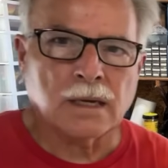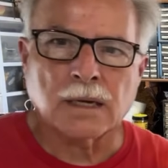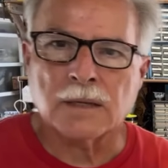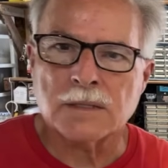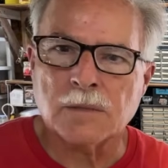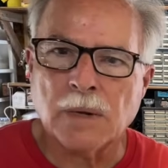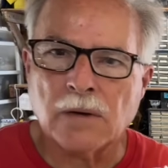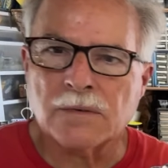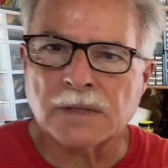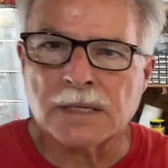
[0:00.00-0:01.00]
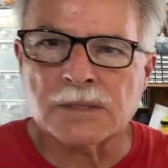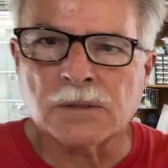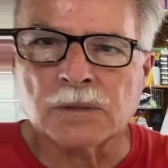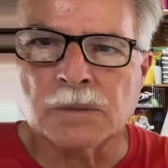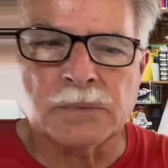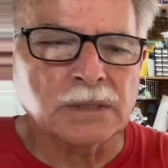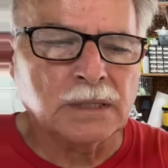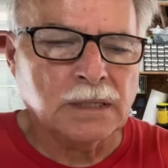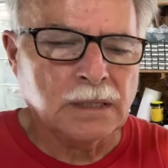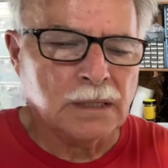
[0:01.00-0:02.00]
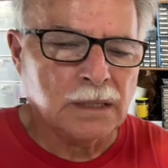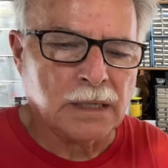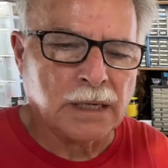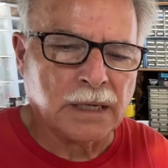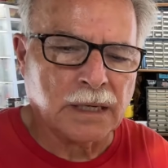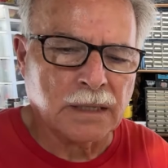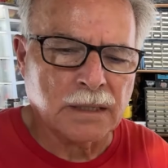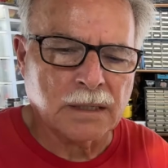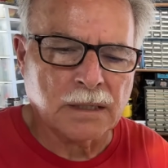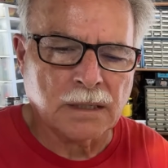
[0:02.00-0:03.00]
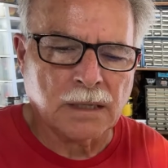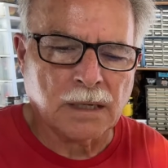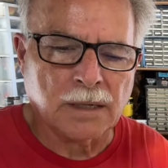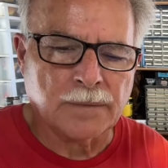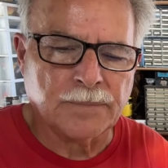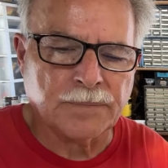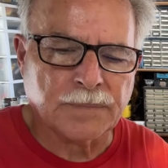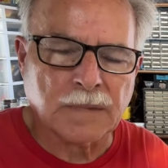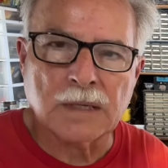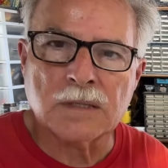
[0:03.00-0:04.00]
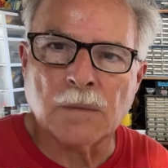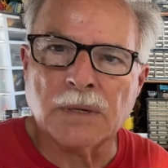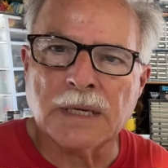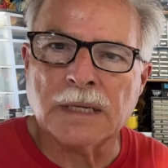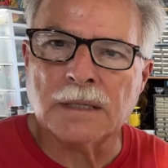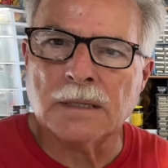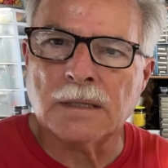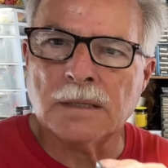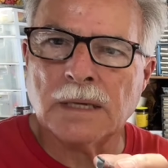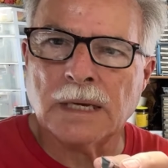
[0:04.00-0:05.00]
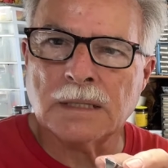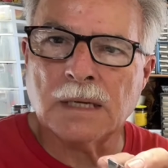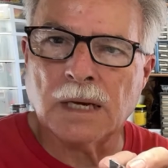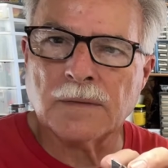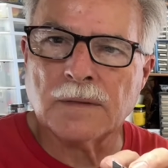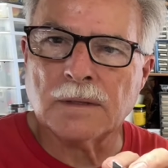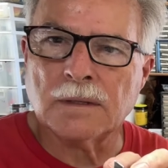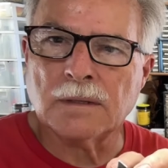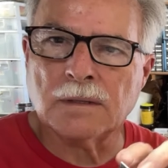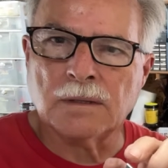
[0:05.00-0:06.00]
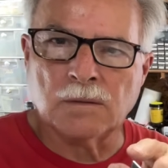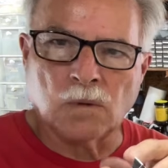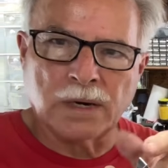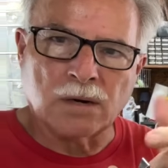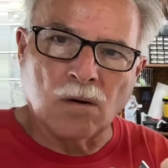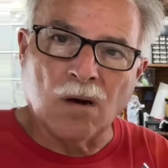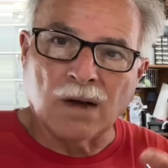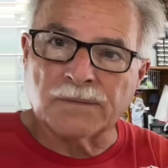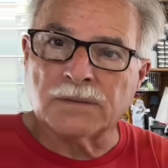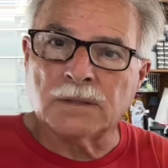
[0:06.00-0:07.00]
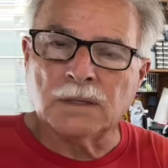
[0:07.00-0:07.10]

This is a power flash tulip, and somebody had cut the wire off.